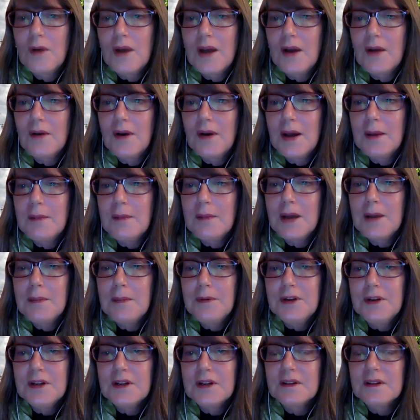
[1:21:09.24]
Wow.
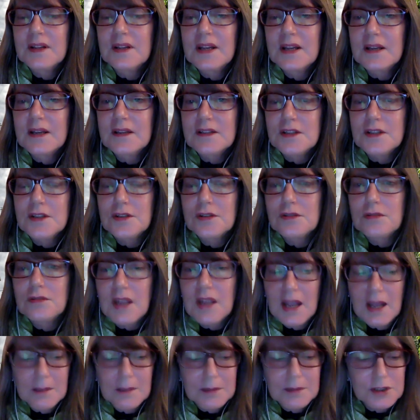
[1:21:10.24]
I put a link to
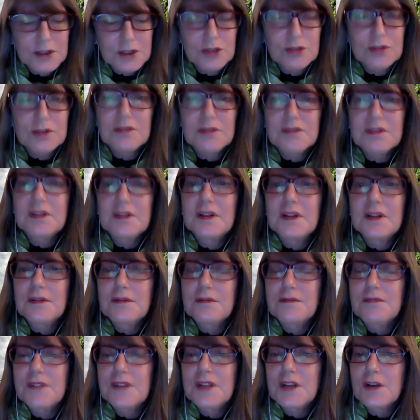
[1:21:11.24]
Camp Lejeune. There's
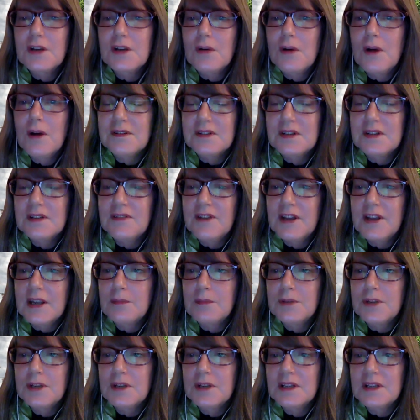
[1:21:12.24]
another video. I'll see if I
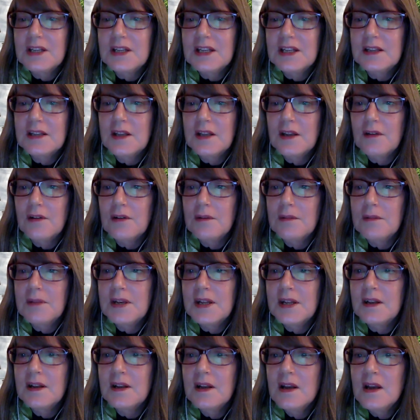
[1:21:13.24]
can put a link in there in a
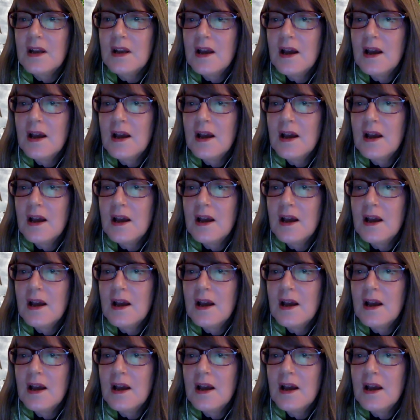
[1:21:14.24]
minute.